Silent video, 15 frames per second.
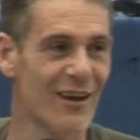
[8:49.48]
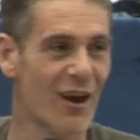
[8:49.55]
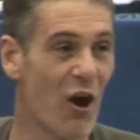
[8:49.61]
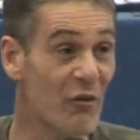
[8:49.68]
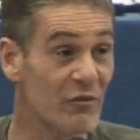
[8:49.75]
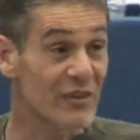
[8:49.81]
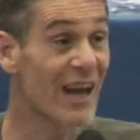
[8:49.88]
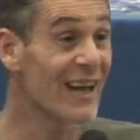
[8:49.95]

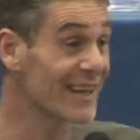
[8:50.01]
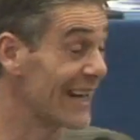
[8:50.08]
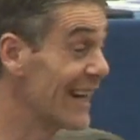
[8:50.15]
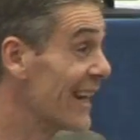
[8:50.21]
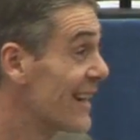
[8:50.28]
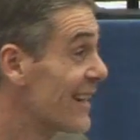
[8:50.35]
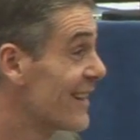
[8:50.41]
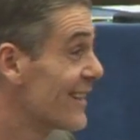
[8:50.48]
I've done
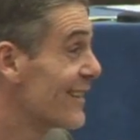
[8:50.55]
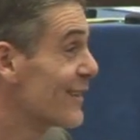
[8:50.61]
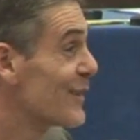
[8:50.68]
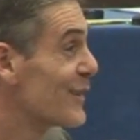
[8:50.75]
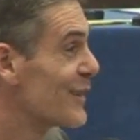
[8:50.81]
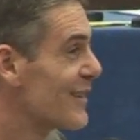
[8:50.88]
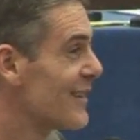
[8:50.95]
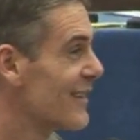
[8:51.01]
it.
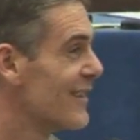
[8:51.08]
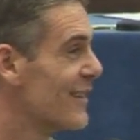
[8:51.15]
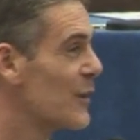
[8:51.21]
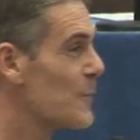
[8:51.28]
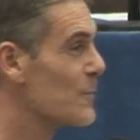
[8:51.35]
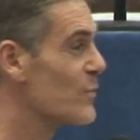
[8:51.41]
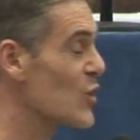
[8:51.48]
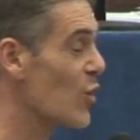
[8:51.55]

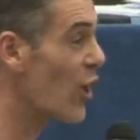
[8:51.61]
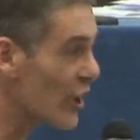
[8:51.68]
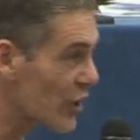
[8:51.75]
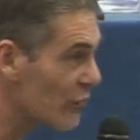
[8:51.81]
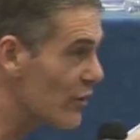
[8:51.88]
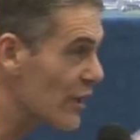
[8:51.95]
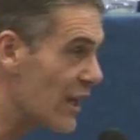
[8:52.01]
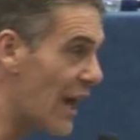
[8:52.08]
So I
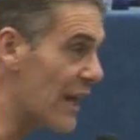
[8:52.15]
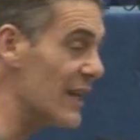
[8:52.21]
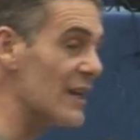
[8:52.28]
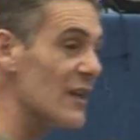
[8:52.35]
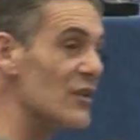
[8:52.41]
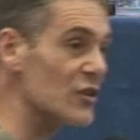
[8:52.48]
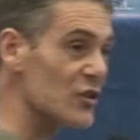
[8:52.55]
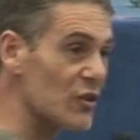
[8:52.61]
can
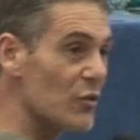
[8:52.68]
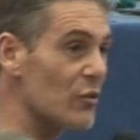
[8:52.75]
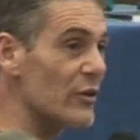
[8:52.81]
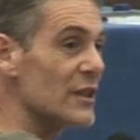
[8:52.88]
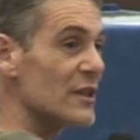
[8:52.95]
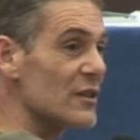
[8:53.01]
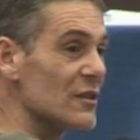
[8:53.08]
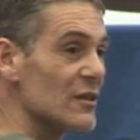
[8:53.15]
relate the
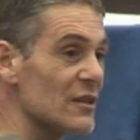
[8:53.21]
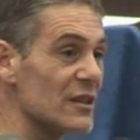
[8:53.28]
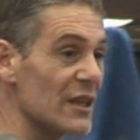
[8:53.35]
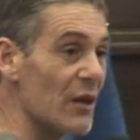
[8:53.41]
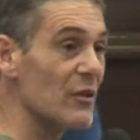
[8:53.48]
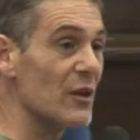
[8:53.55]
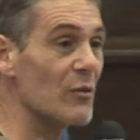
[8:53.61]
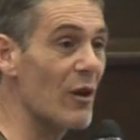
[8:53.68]
stories and
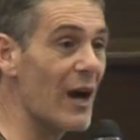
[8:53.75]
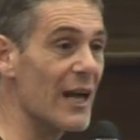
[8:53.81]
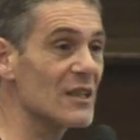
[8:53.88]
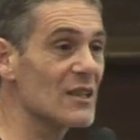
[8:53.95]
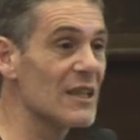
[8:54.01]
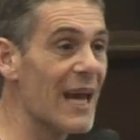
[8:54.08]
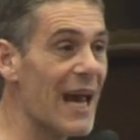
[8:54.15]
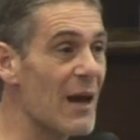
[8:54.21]
tell you what
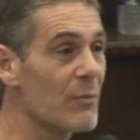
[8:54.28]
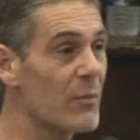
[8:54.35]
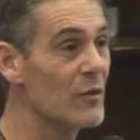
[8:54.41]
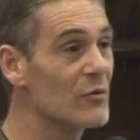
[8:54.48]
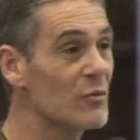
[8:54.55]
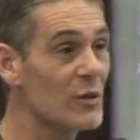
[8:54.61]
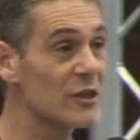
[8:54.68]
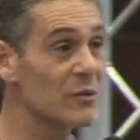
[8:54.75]
actually
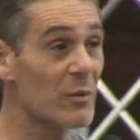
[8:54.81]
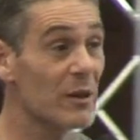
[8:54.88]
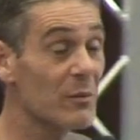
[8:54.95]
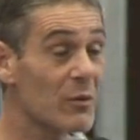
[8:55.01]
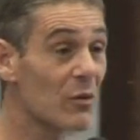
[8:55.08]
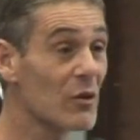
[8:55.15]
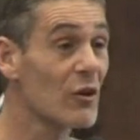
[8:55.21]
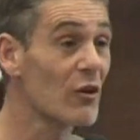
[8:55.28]
happened, which
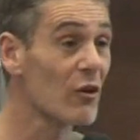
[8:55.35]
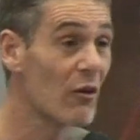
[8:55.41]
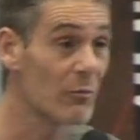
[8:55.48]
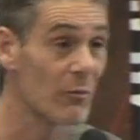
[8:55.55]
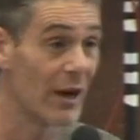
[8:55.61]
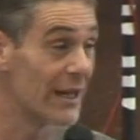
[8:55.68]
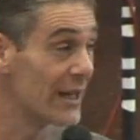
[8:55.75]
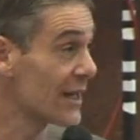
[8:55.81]
people can
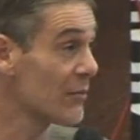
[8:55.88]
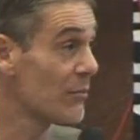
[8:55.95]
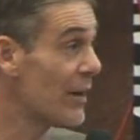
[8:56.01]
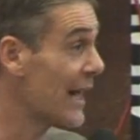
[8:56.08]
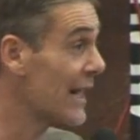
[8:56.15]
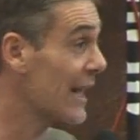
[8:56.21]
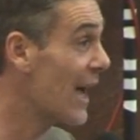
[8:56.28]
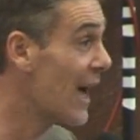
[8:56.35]
corroborate, they can
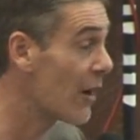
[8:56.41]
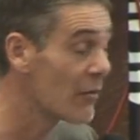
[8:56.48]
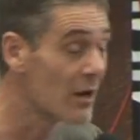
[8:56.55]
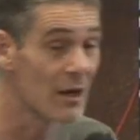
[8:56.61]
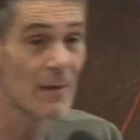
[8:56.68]
back it up.